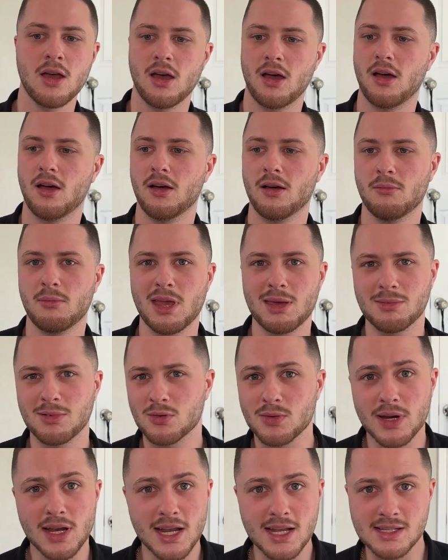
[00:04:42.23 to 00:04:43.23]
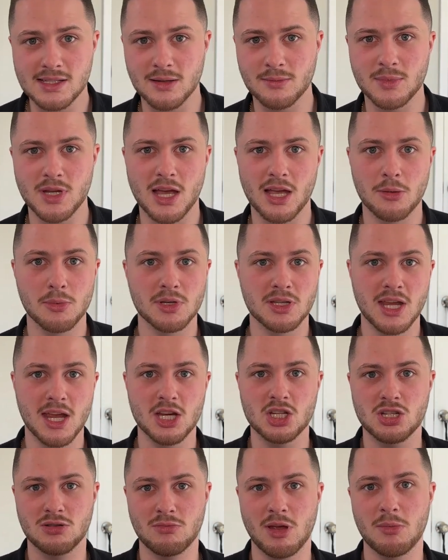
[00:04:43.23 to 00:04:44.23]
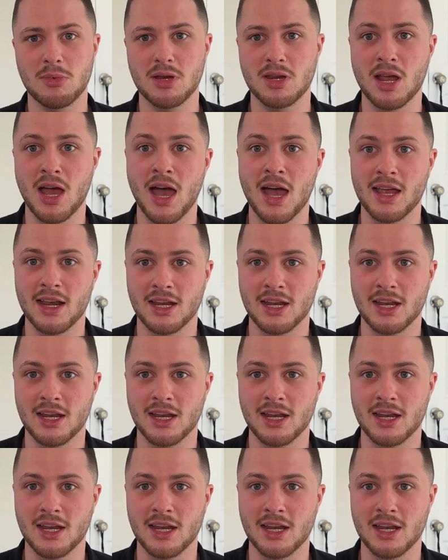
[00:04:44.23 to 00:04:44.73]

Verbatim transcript: uh, maybe reading some documentation, maybe not,